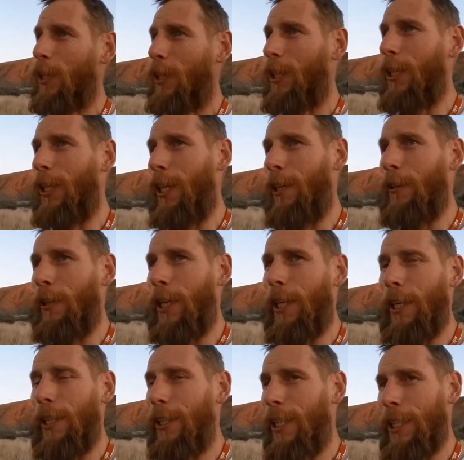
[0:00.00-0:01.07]
you know,
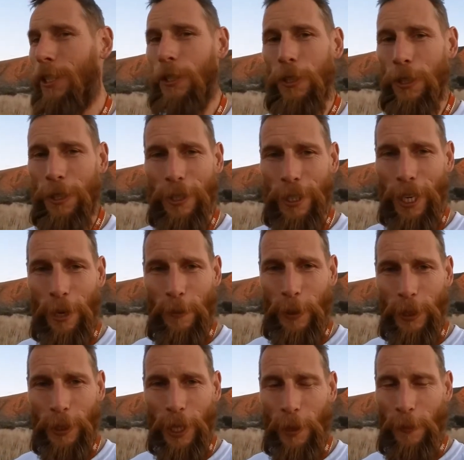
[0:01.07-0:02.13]
uh, it's just
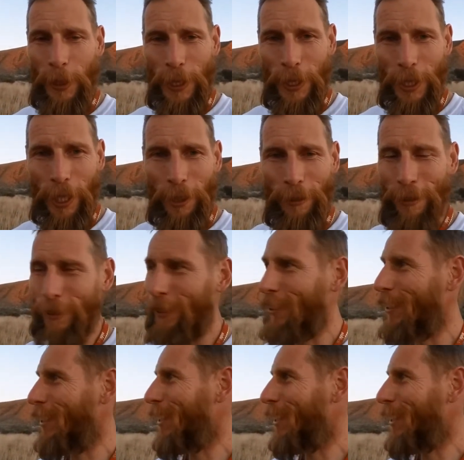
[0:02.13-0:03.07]
epic, epic stuff.